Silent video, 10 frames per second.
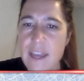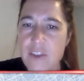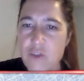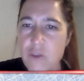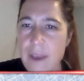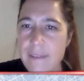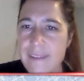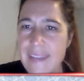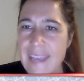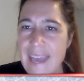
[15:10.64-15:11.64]
tries
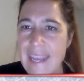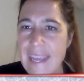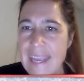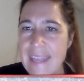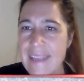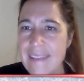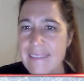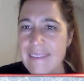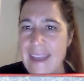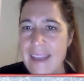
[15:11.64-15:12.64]
to get in
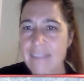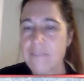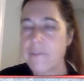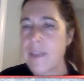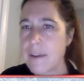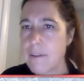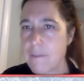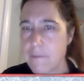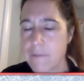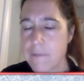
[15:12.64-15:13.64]
this next flanker to
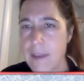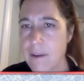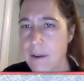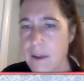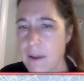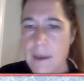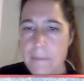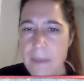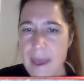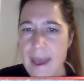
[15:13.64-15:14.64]
flanker
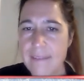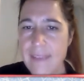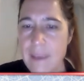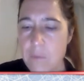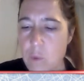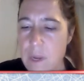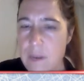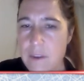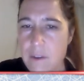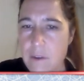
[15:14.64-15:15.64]
pass. And we
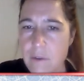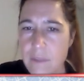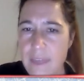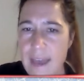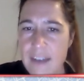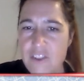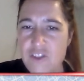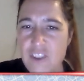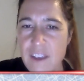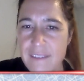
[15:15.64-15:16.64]
do that
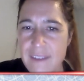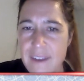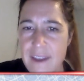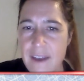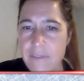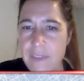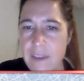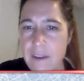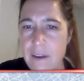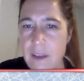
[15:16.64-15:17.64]
just enough
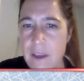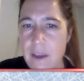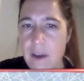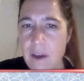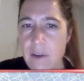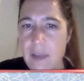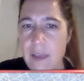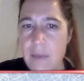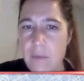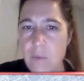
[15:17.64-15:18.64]
here, all
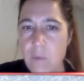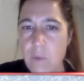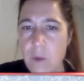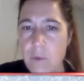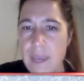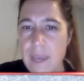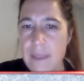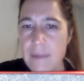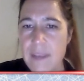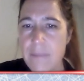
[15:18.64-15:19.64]
right, where we get
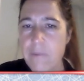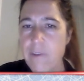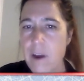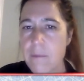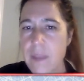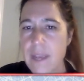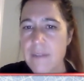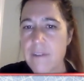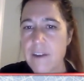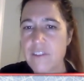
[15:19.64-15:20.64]
the tip of our blade of
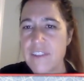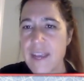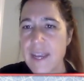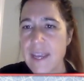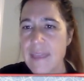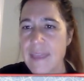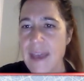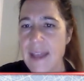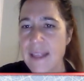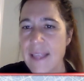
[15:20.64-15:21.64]
our stick in
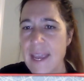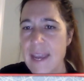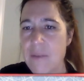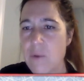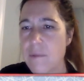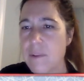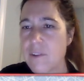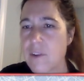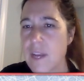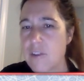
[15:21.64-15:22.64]
that lane. We're able to
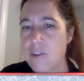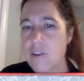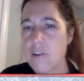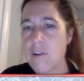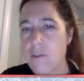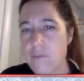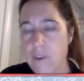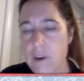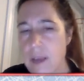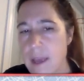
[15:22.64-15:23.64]
create a
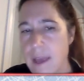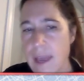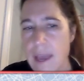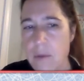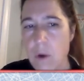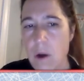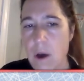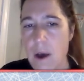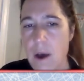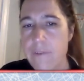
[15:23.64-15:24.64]
turnover and we're
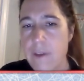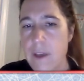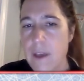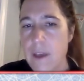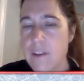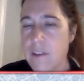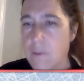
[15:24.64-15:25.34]
off to the